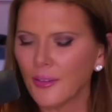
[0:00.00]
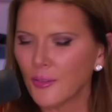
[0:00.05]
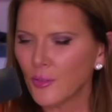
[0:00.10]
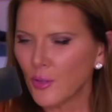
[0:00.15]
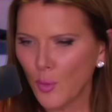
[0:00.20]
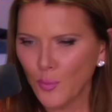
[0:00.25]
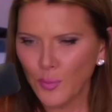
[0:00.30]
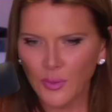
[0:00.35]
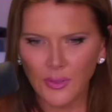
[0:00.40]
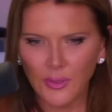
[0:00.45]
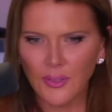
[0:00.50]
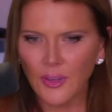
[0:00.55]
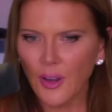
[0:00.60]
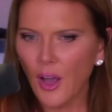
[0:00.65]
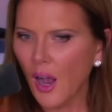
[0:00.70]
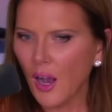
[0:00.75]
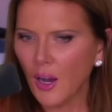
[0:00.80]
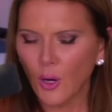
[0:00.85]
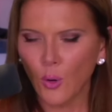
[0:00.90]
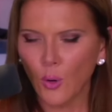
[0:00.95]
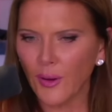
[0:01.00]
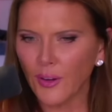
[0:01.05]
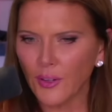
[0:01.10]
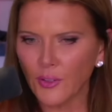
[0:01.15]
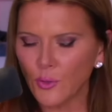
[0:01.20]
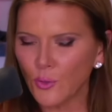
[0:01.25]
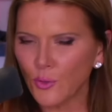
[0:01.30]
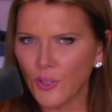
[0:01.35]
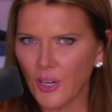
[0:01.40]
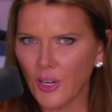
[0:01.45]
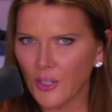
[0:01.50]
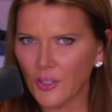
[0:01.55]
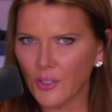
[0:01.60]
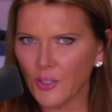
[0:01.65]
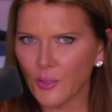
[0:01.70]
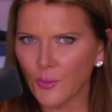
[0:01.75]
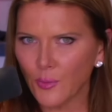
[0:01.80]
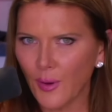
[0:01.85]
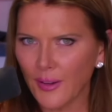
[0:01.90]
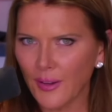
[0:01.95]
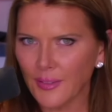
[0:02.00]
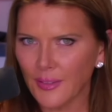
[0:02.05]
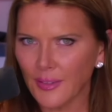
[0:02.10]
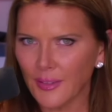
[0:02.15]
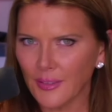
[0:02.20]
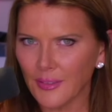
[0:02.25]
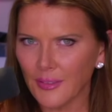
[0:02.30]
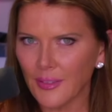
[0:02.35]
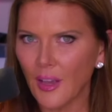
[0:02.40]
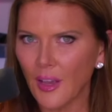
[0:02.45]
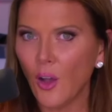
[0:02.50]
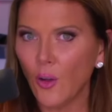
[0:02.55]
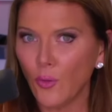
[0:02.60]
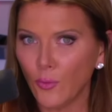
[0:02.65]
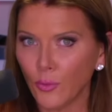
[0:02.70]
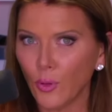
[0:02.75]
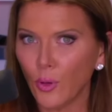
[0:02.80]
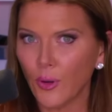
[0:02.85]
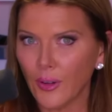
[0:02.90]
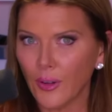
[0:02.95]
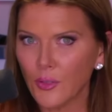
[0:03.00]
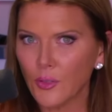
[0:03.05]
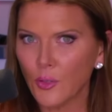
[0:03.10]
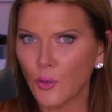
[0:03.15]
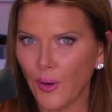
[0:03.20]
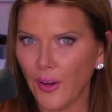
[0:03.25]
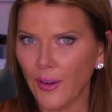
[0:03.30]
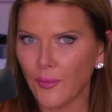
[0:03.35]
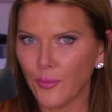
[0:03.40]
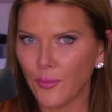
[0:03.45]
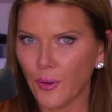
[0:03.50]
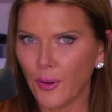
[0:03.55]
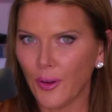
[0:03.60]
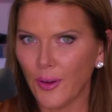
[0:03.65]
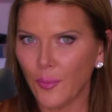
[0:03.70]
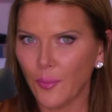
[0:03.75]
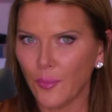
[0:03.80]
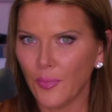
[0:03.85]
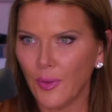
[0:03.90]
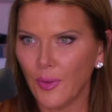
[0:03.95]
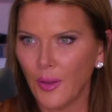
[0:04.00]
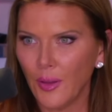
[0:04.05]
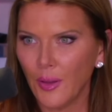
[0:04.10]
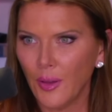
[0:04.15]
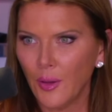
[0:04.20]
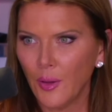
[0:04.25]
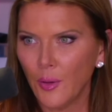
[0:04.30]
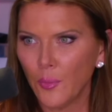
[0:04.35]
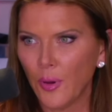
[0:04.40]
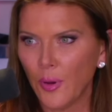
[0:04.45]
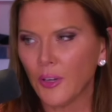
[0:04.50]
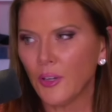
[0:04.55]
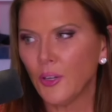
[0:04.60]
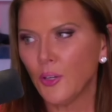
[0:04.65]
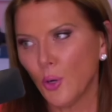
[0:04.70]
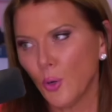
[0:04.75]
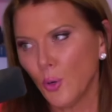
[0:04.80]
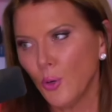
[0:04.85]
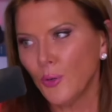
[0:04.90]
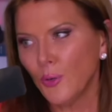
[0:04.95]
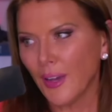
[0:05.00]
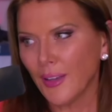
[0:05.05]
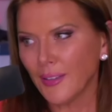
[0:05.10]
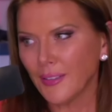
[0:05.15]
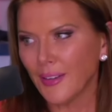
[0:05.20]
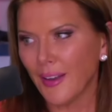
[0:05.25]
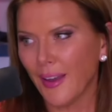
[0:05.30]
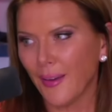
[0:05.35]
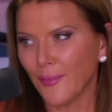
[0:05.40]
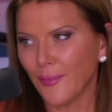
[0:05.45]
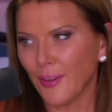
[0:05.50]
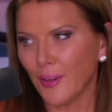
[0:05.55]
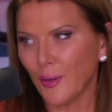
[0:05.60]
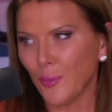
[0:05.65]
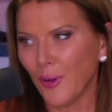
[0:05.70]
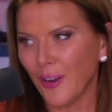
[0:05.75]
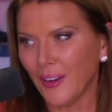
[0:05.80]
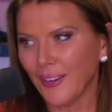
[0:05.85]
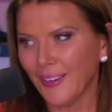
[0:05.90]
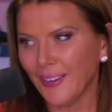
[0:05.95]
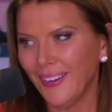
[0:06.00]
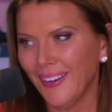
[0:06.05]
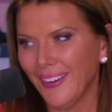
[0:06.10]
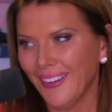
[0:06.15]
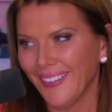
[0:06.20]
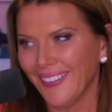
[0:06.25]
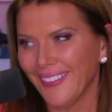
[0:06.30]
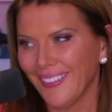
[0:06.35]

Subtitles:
Trump is not going to change his residence. Florida's great for him. But you know who doesn't have any money?